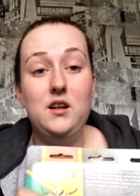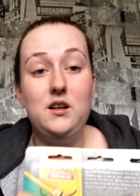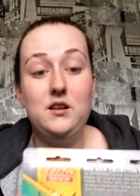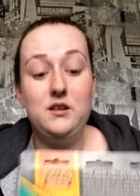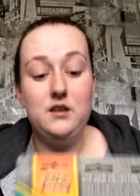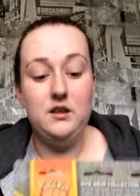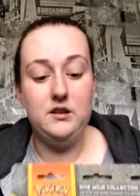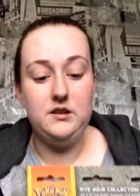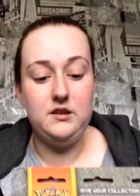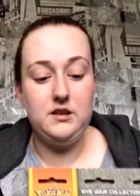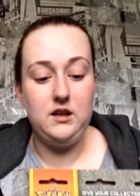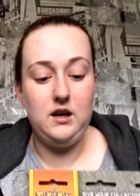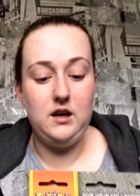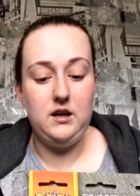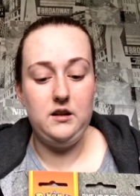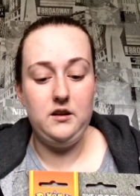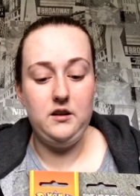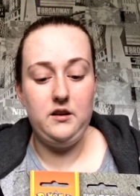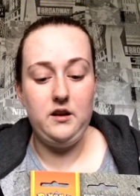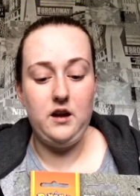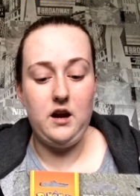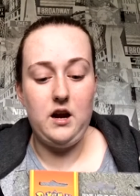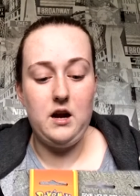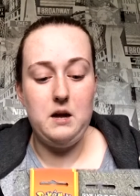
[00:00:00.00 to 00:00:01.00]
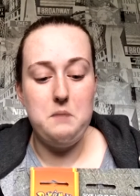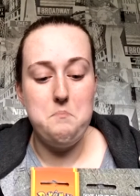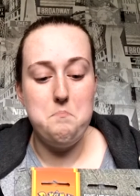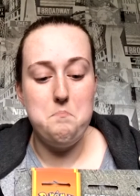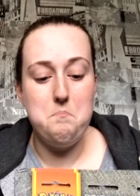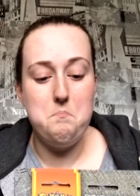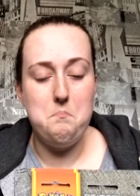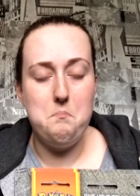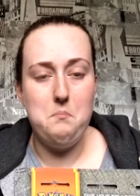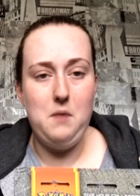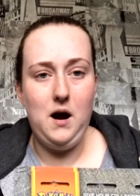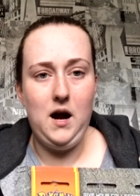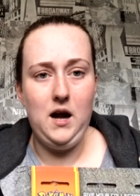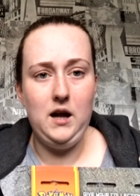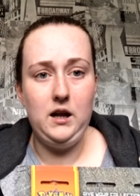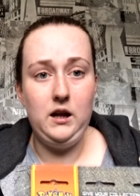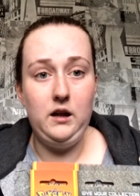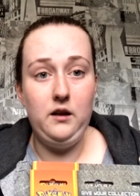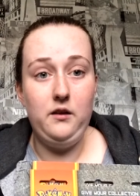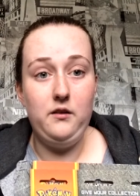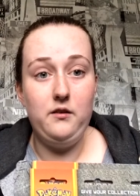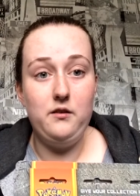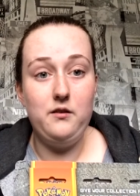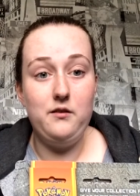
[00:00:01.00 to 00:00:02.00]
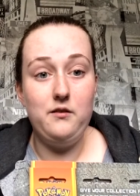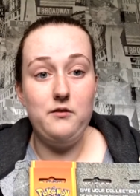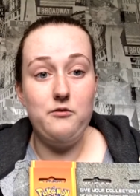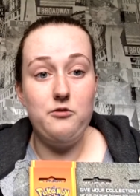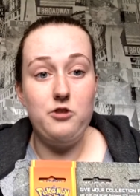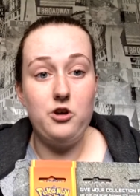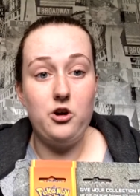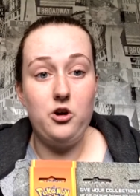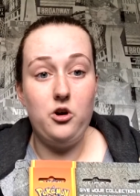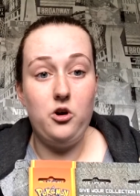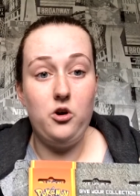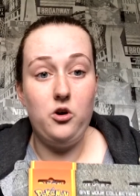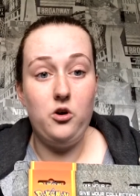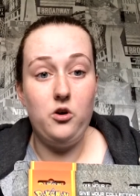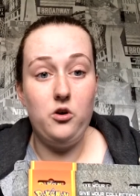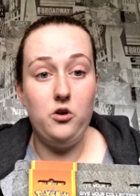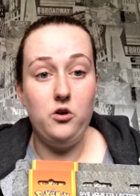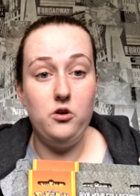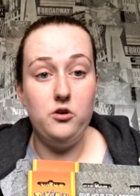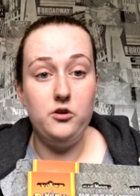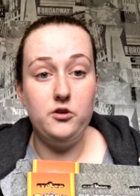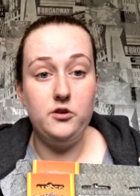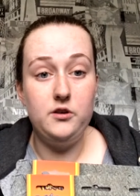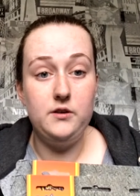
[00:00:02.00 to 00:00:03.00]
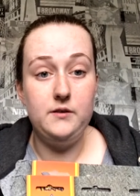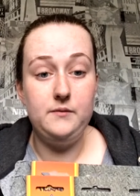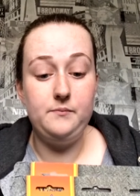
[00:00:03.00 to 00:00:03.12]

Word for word: decided I might record